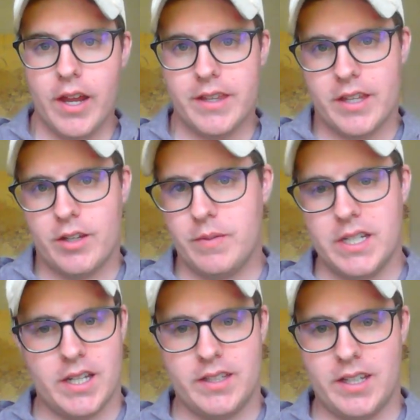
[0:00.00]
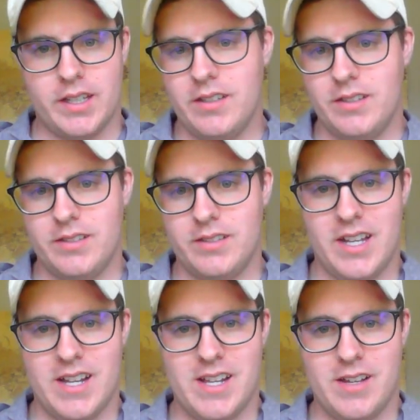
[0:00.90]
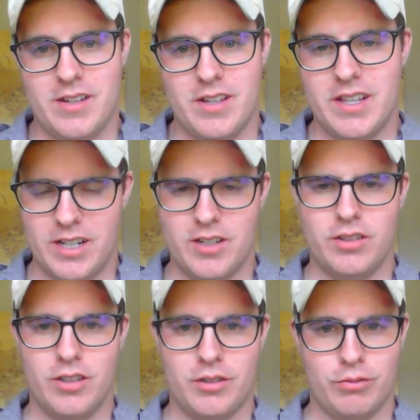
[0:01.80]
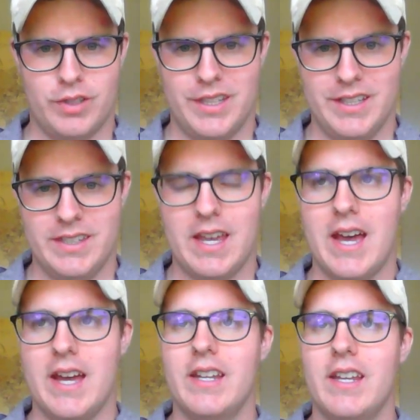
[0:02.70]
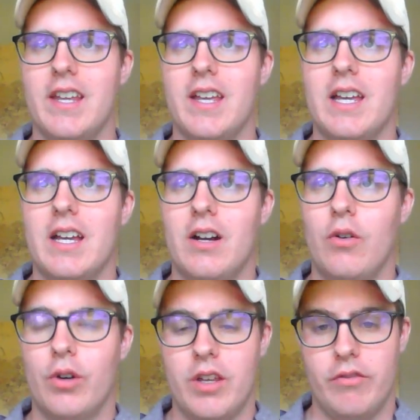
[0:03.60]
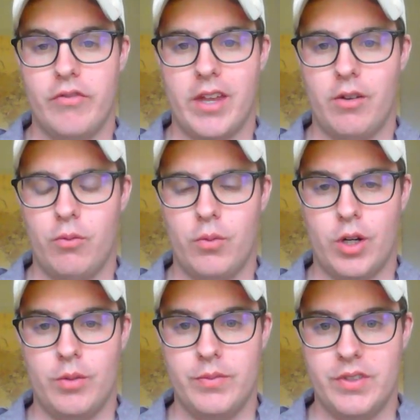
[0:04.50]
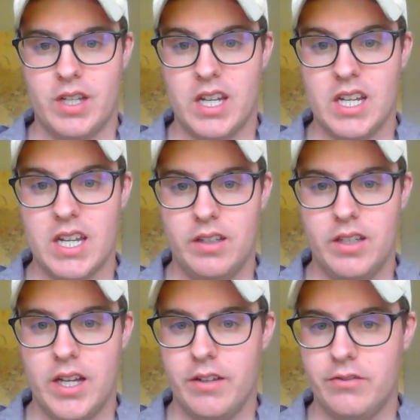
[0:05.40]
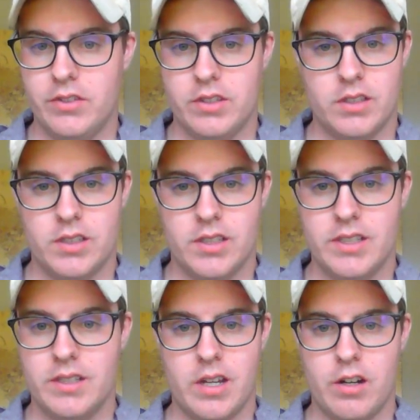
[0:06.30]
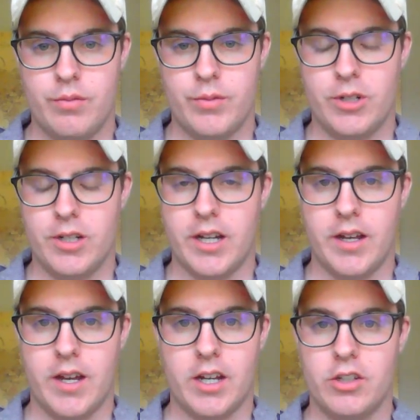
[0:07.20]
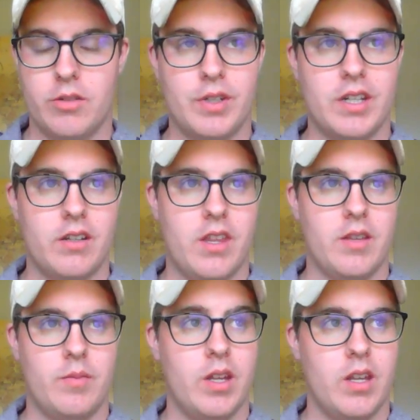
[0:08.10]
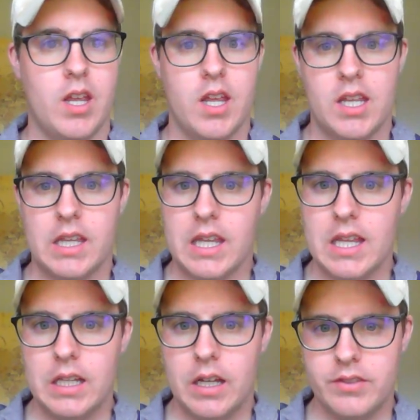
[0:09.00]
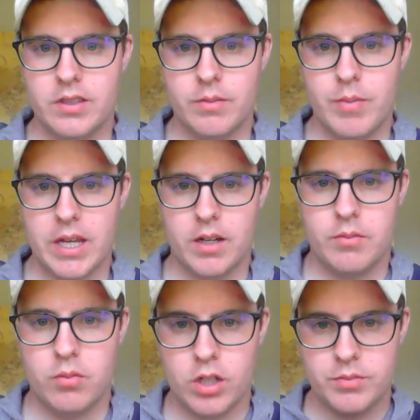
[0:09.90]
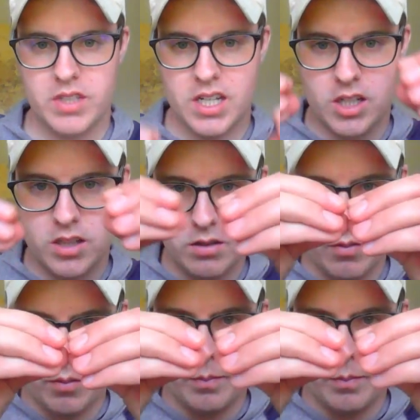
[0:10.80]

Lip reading: and then there'll be nothing. And then he'll look really sad. Or he'll find worms, and he loves, this is terrible. I shouldn't be telling you this, but he loves to pick up worms and just